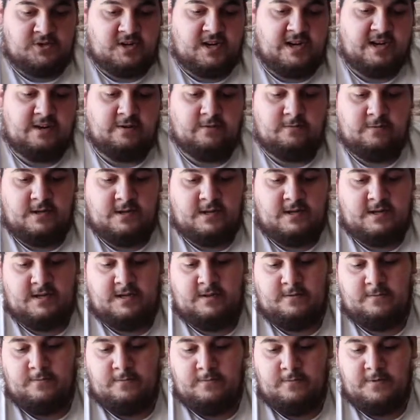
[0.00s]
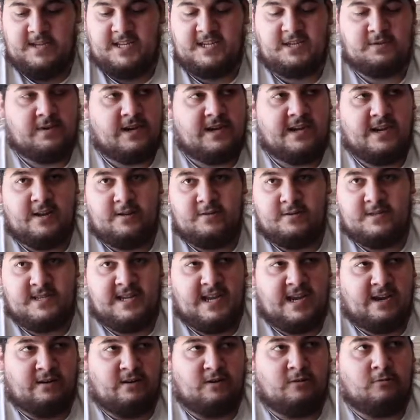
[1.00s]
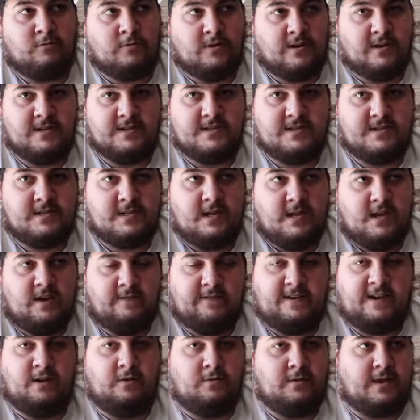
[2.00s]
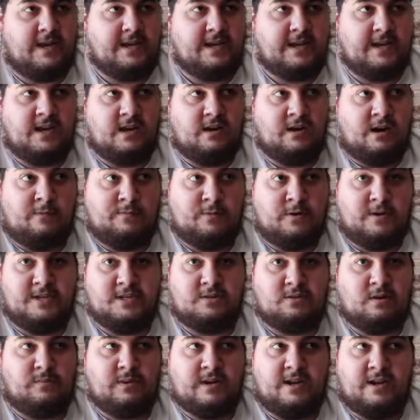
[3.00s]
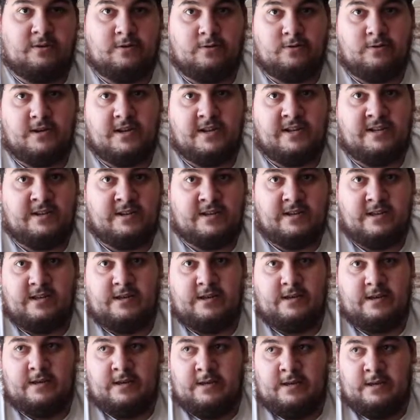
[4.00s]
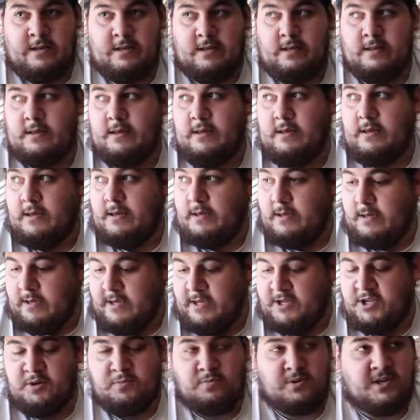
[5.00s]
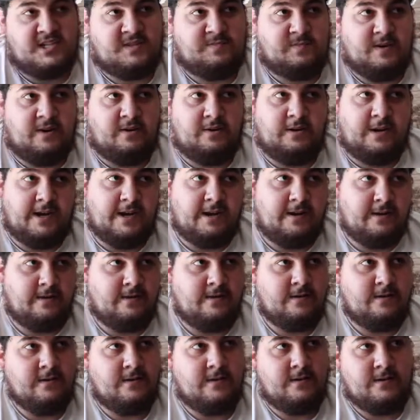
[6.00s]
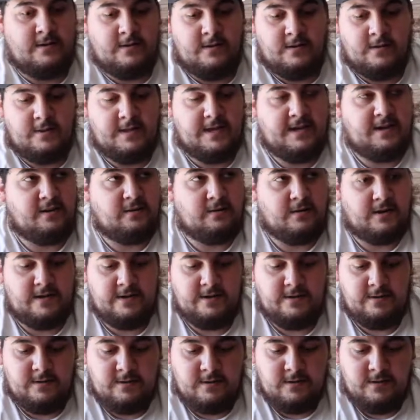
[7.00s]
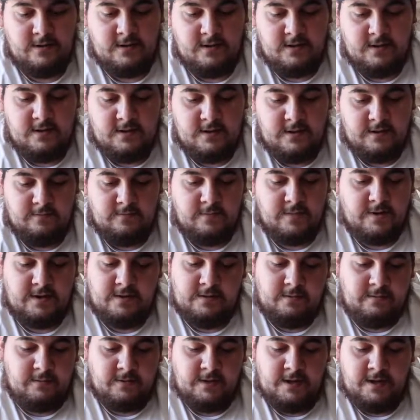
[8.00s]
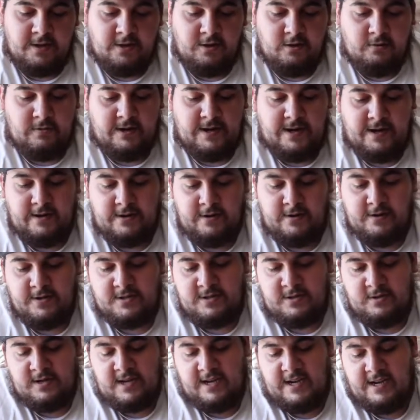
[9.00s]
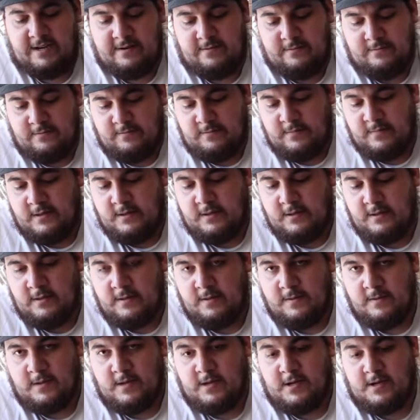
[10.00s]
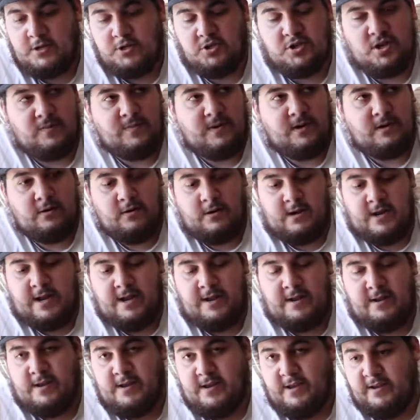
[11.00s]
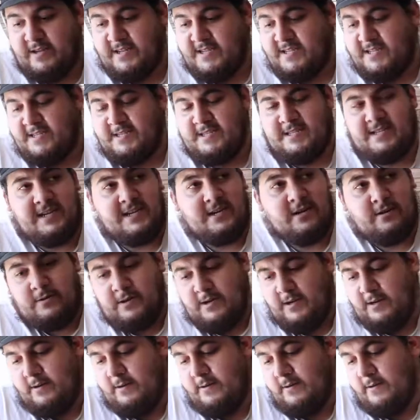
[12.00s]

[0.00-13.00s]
out this right now to see how it works. If I don't like it, I'll probably swap it out into prosperity later on, but either way, you're still getting draw power and consistency going.